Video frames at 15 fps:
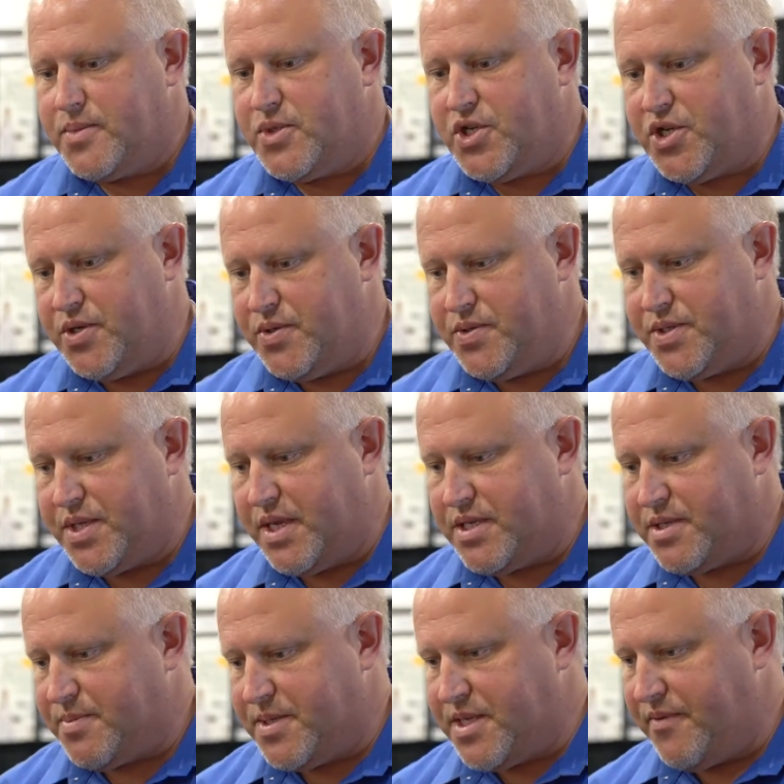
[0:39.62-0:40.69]
choose a
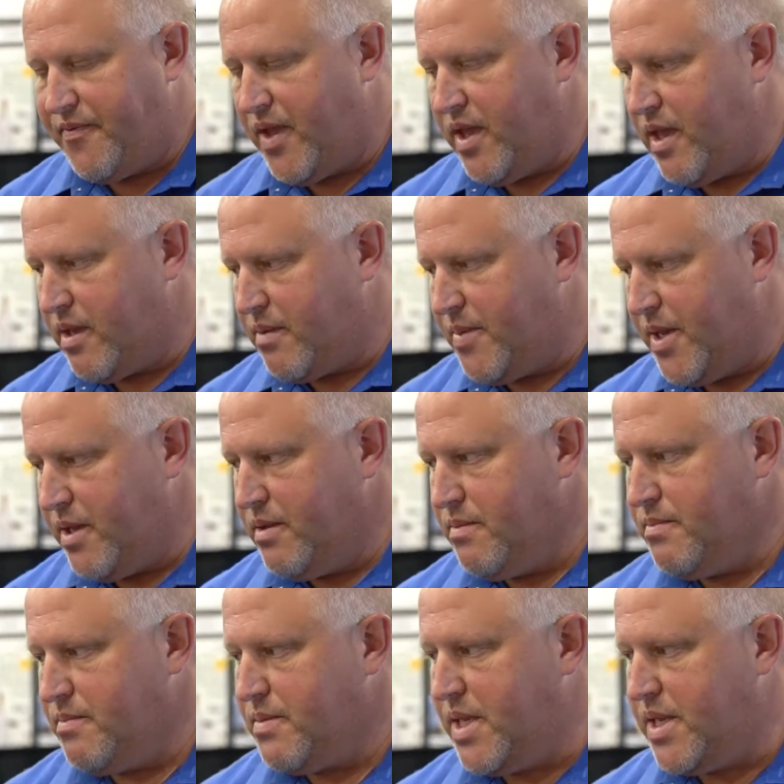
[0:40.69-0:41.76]
specific HIPPE
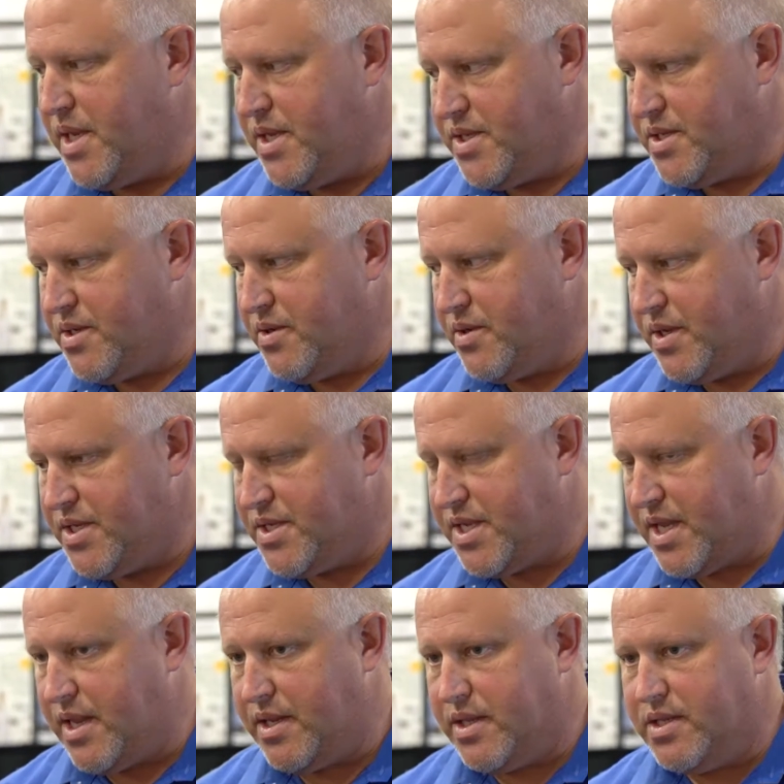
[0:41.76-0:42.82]
that he's going to
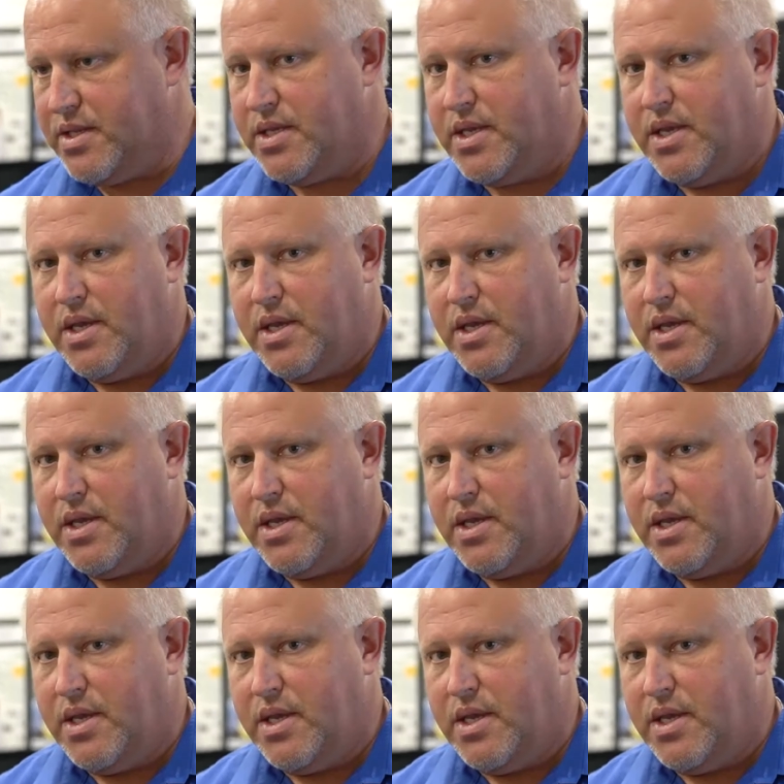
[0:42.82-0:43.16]
send.